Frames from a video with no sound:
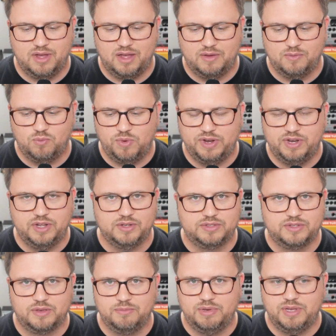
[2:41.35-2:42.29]
uh,
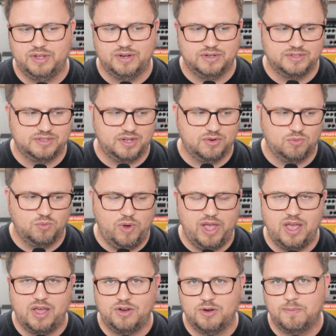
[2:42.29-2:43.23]
Windows computers that are
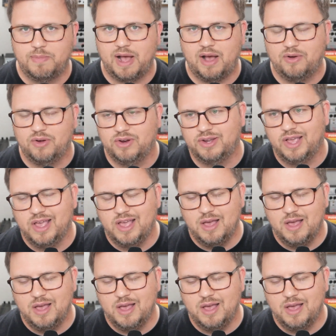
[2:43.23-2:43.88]
way underpowered,